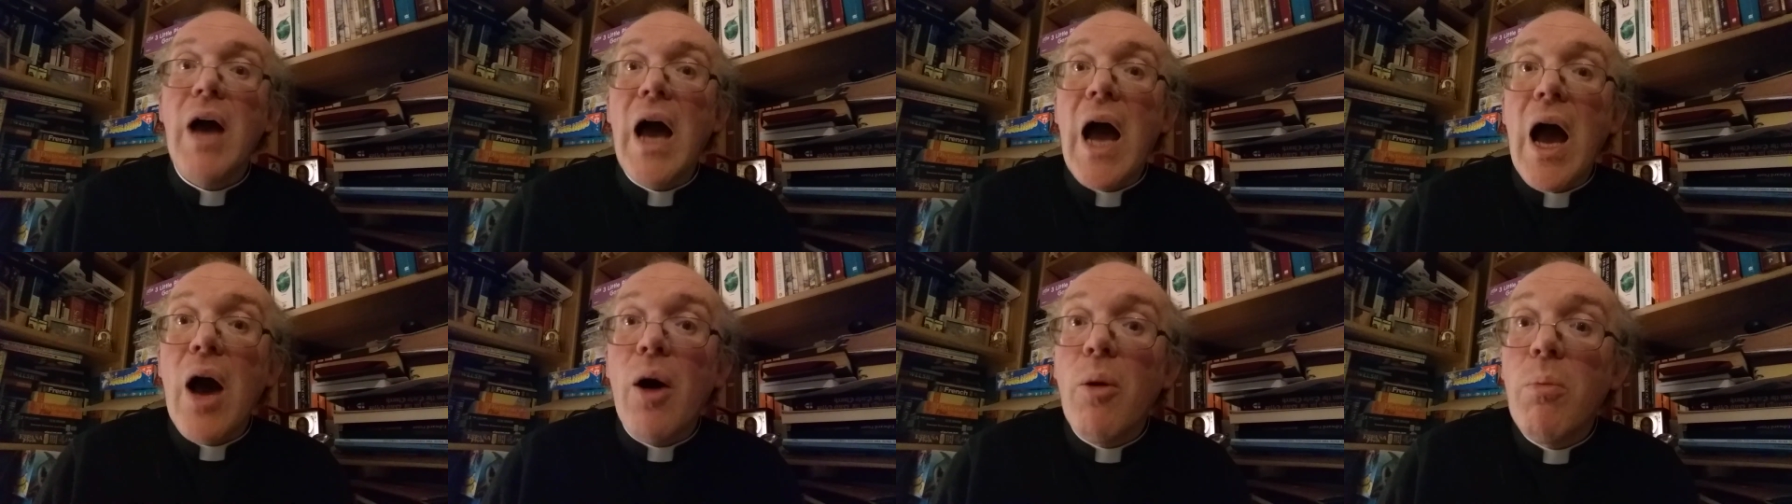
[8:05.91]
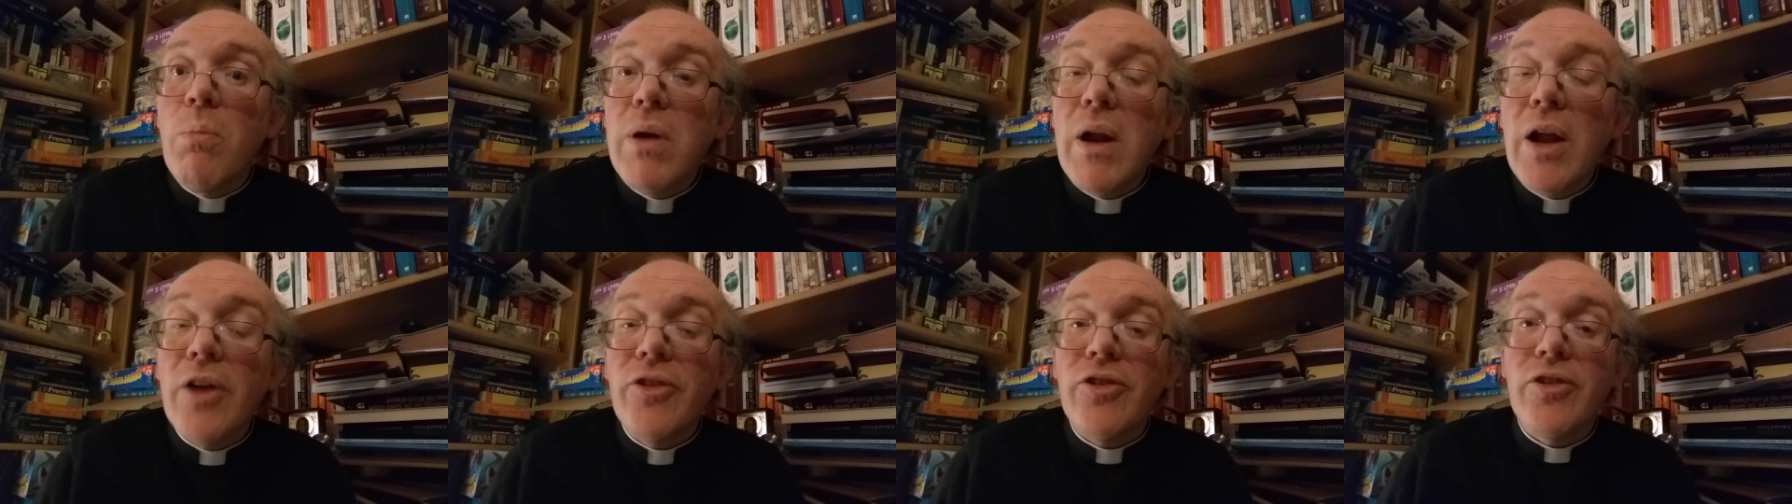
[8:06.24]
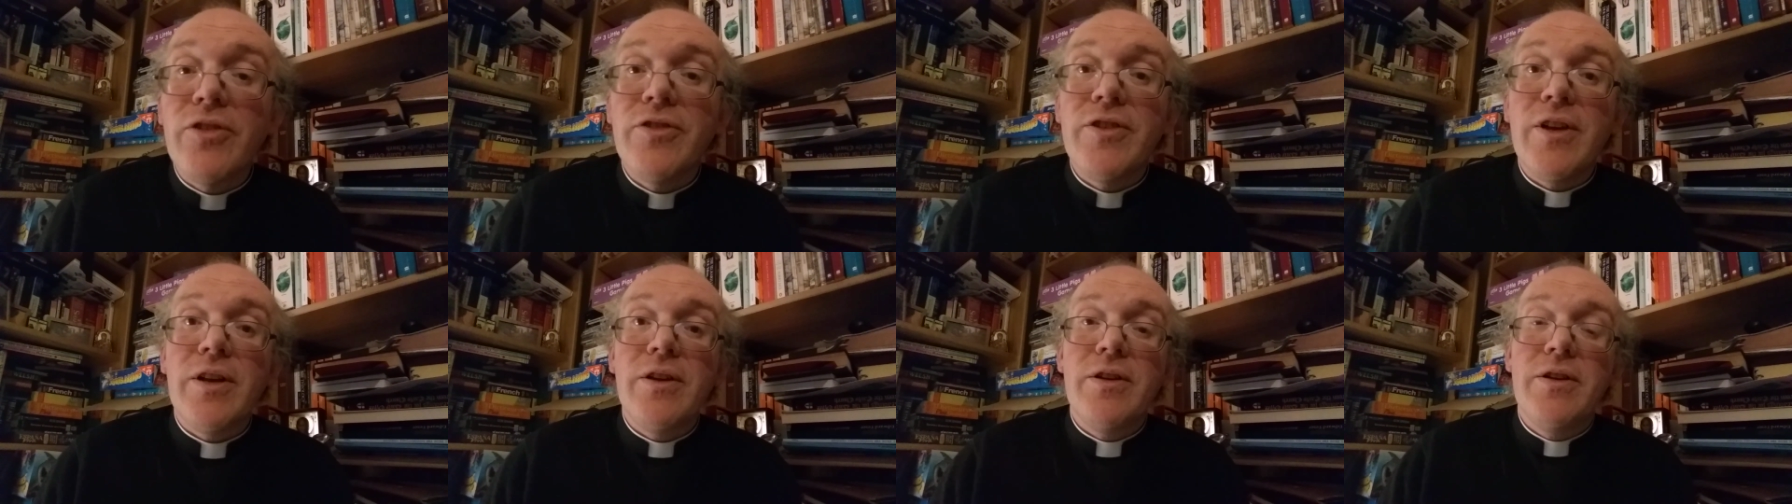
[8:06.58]
Our
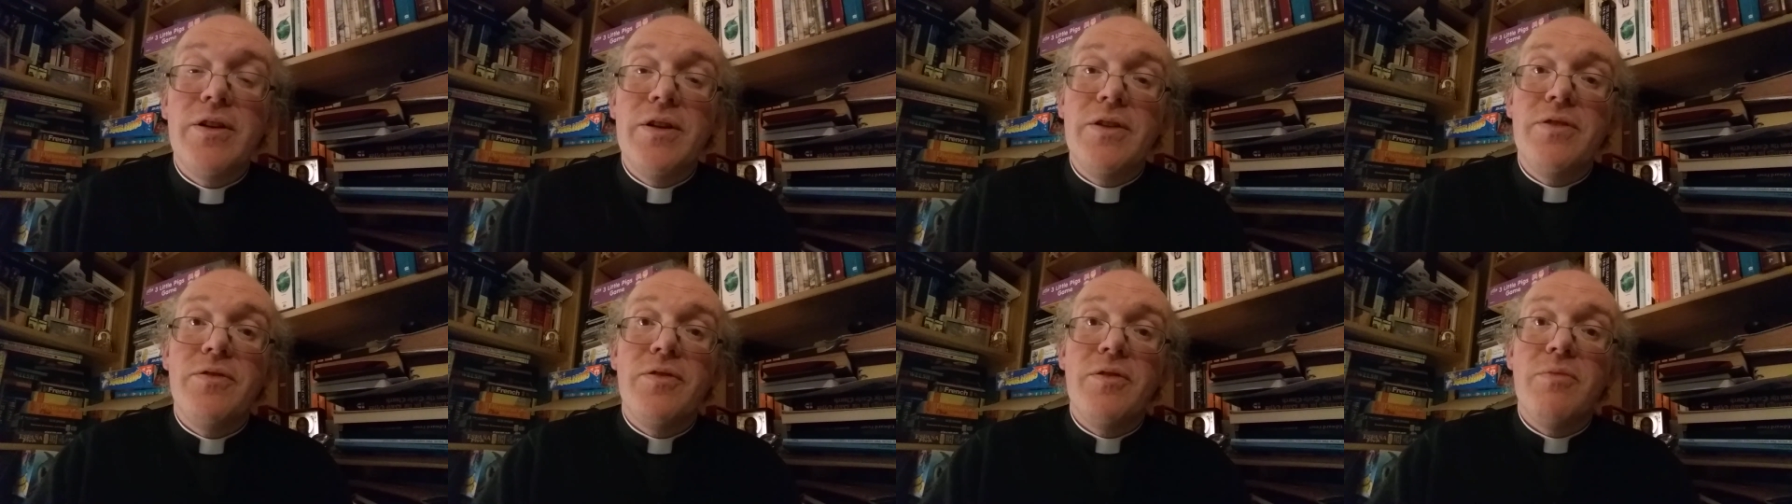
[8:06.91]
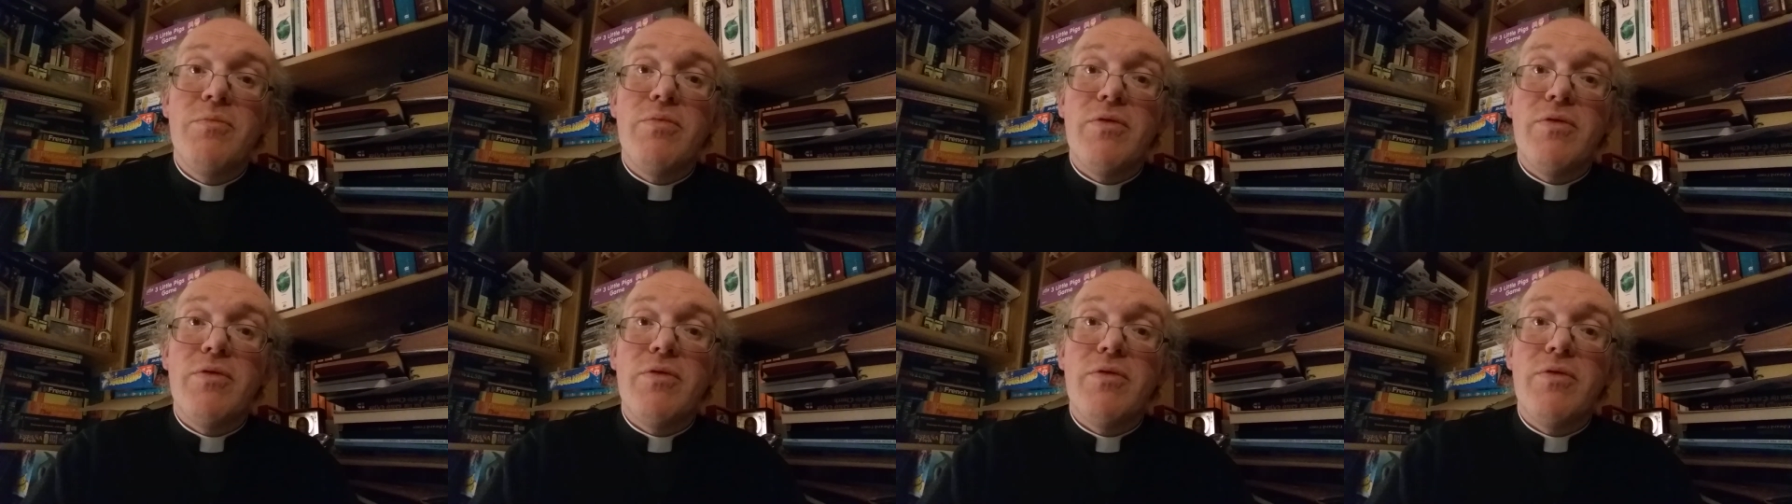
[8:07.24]
pleasure centres of the